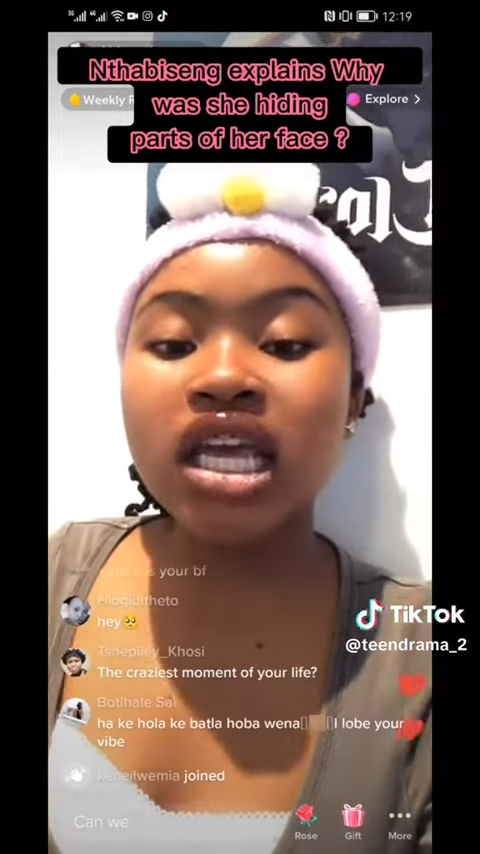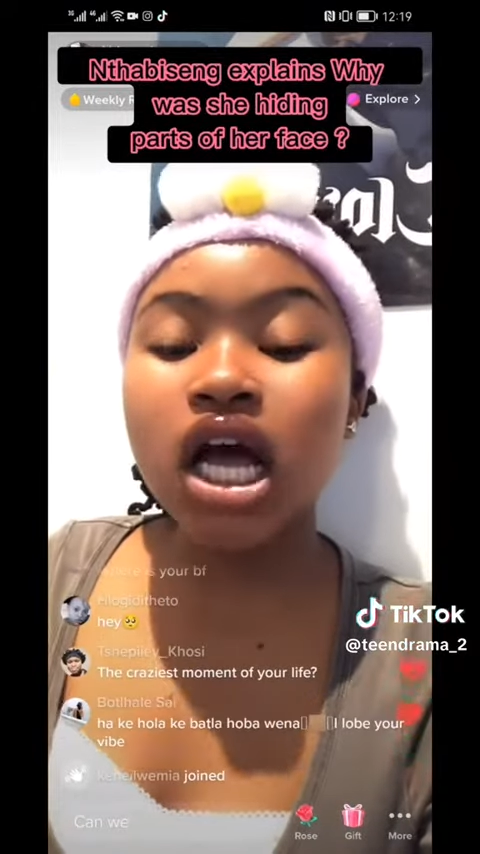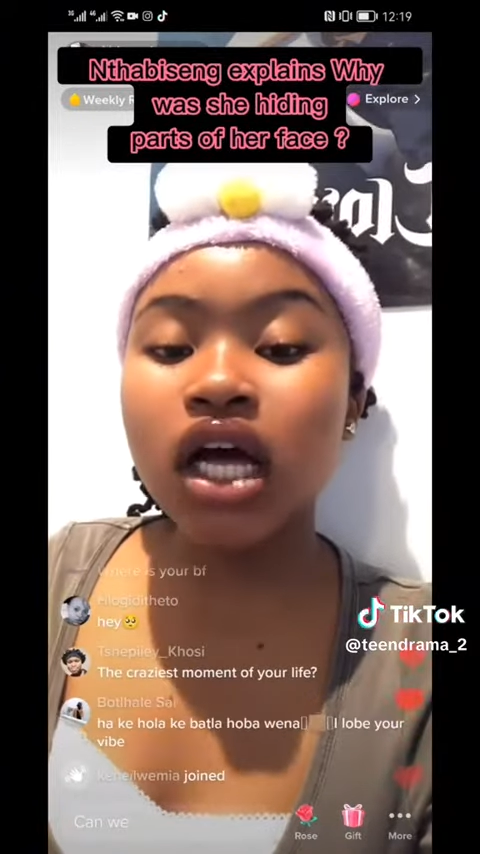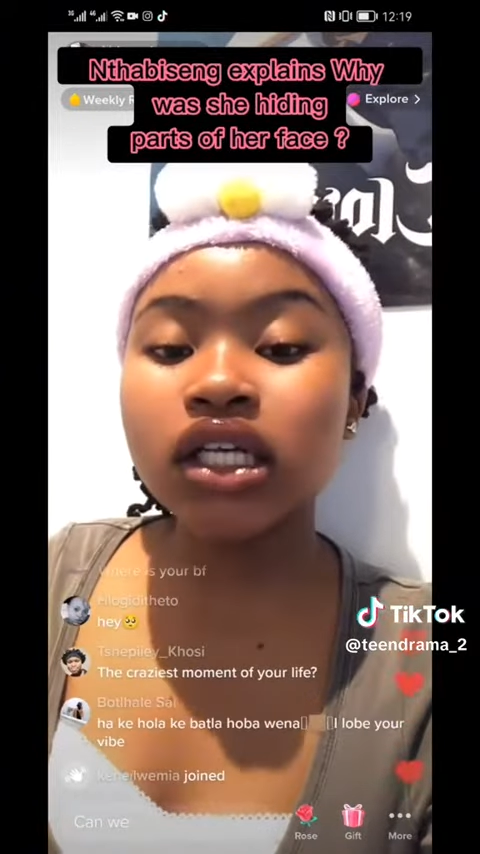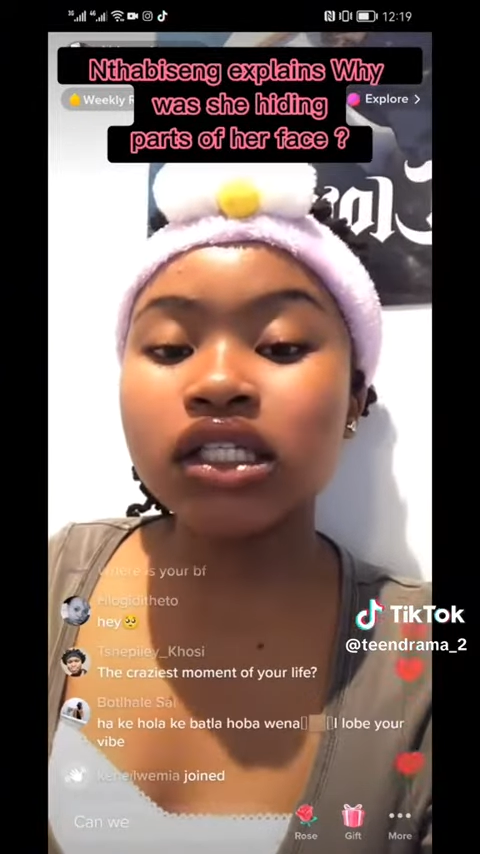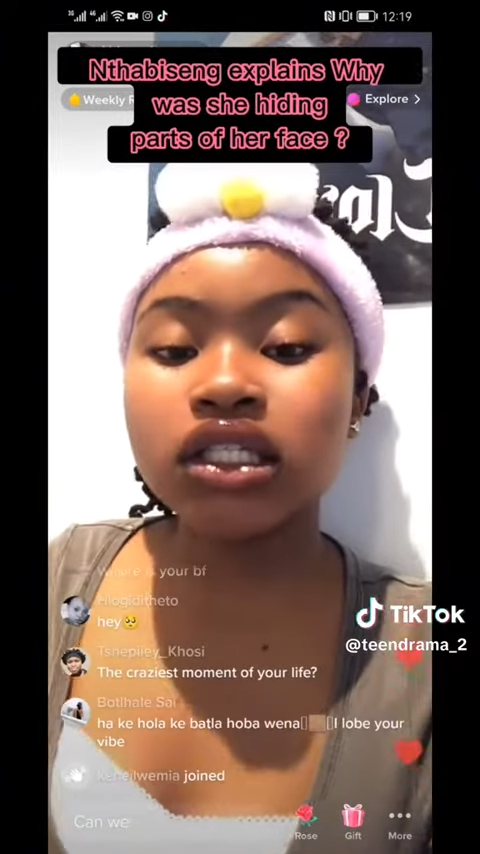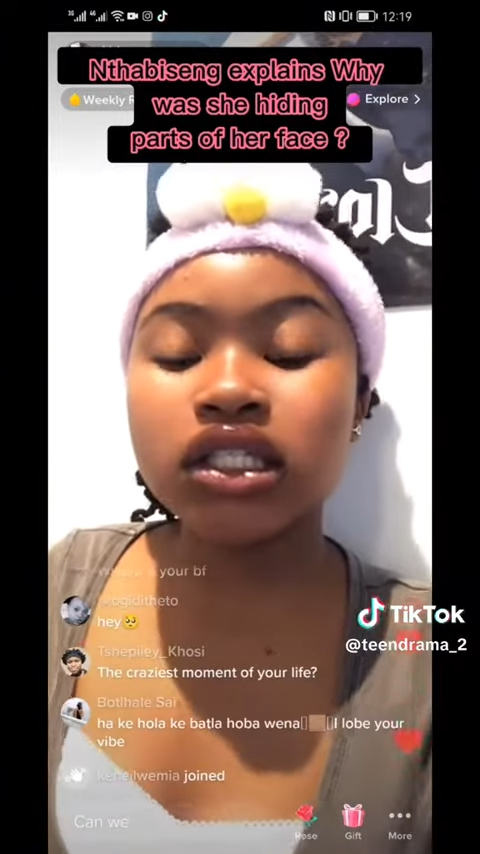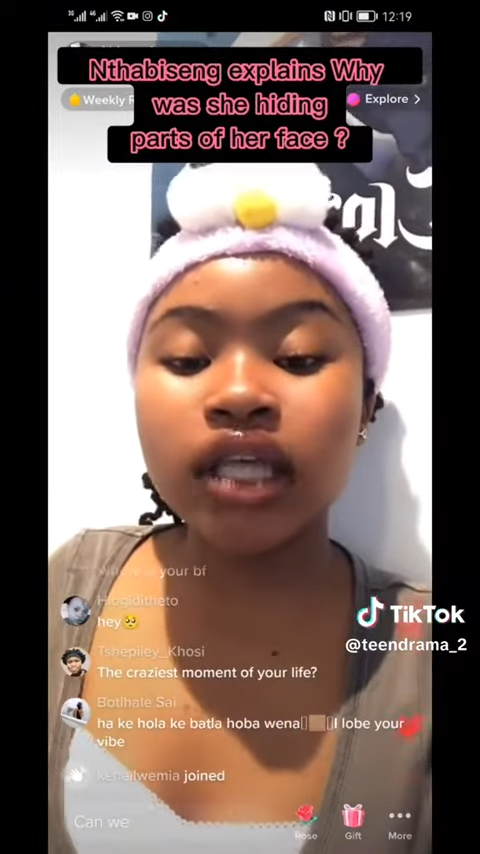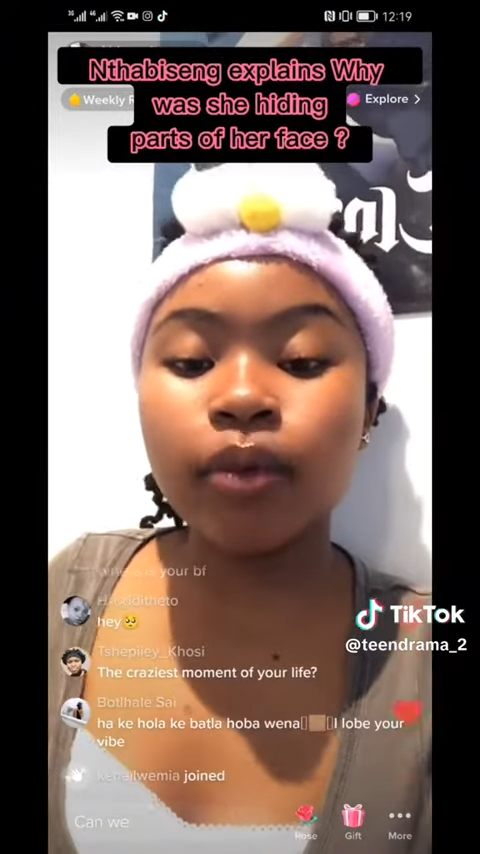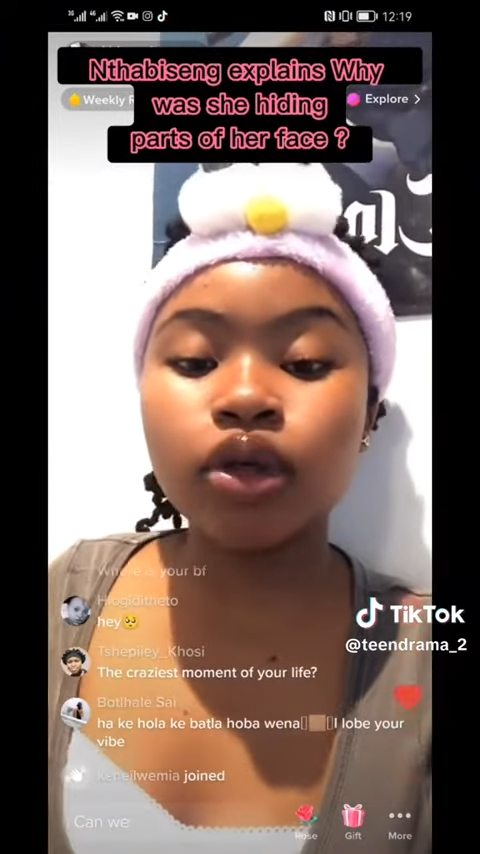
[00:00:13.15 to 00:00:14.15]

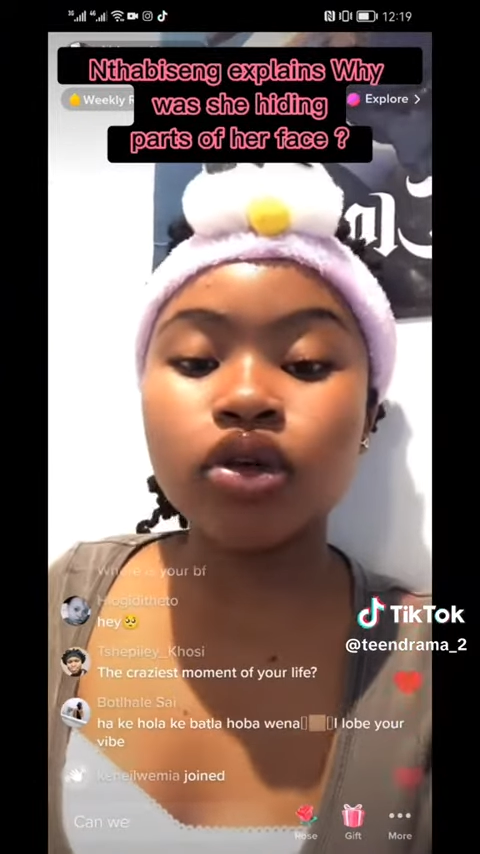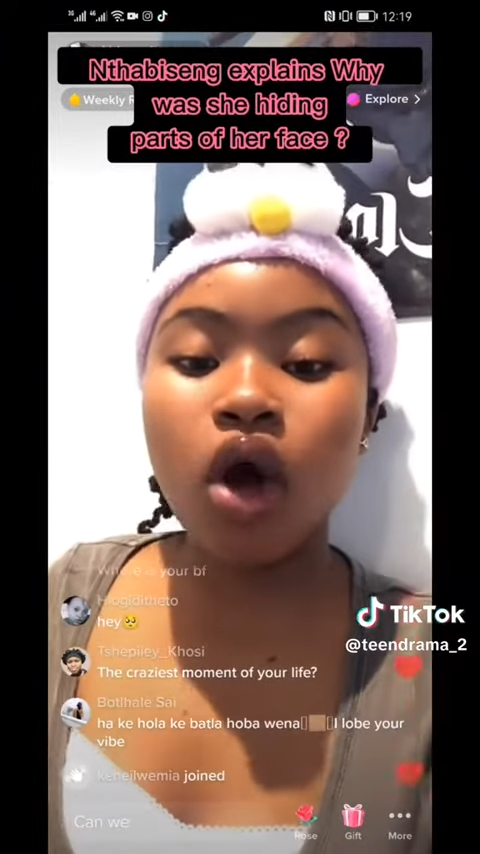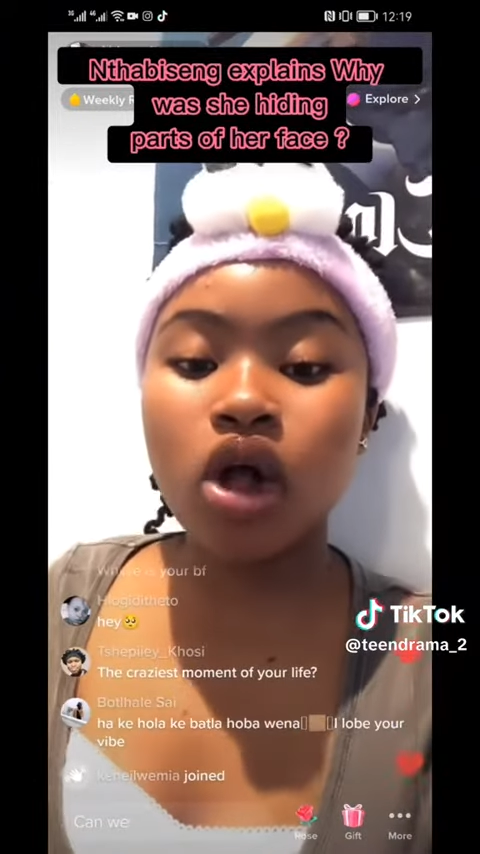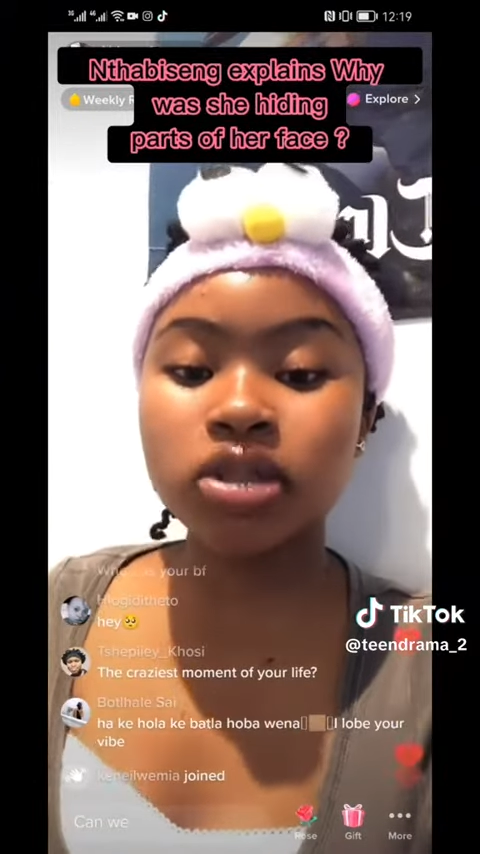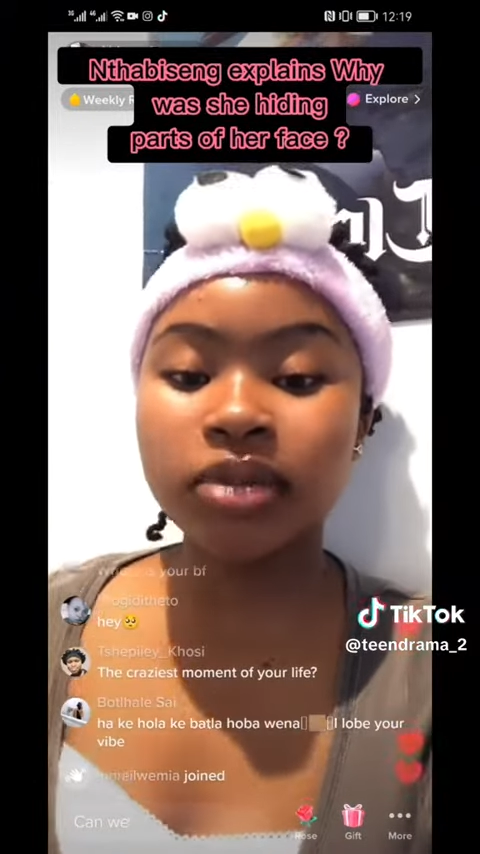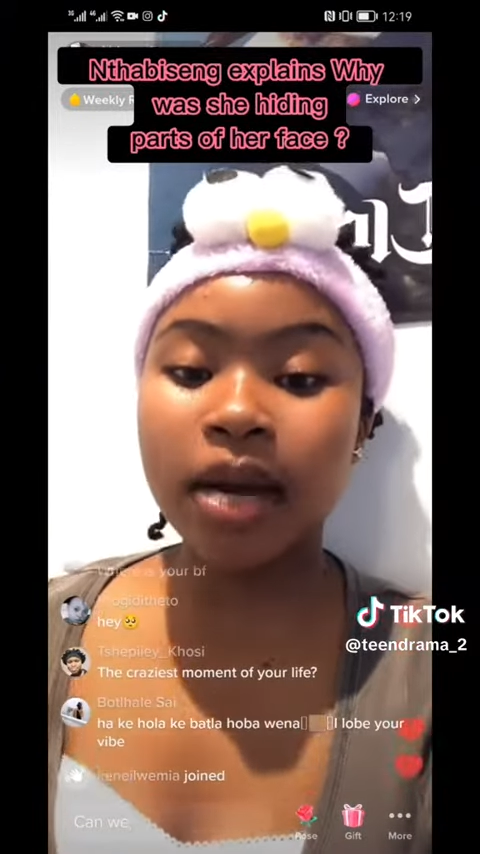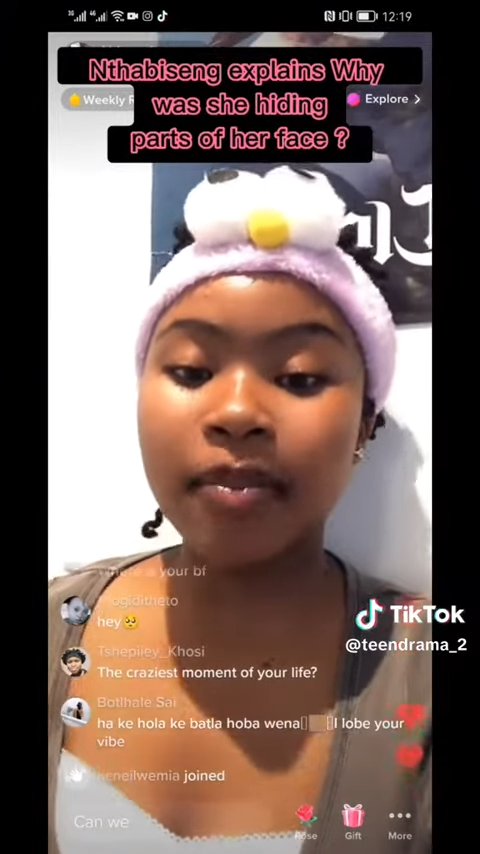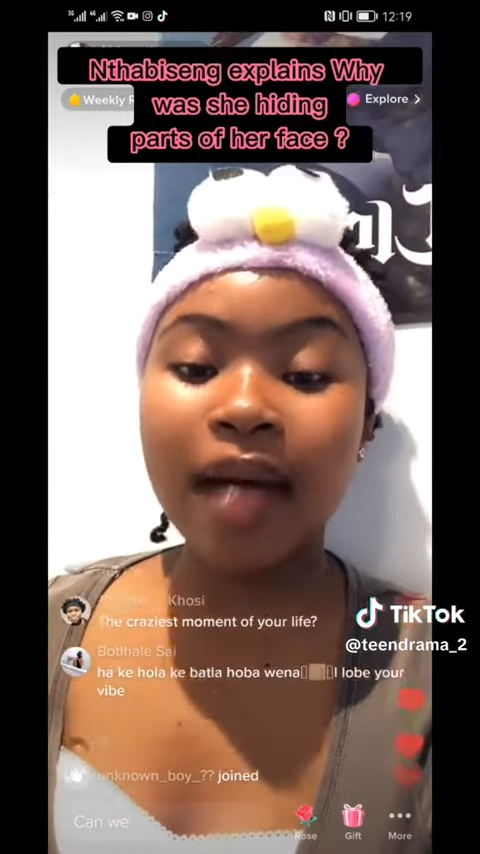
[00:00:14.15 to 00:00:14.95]
because someone called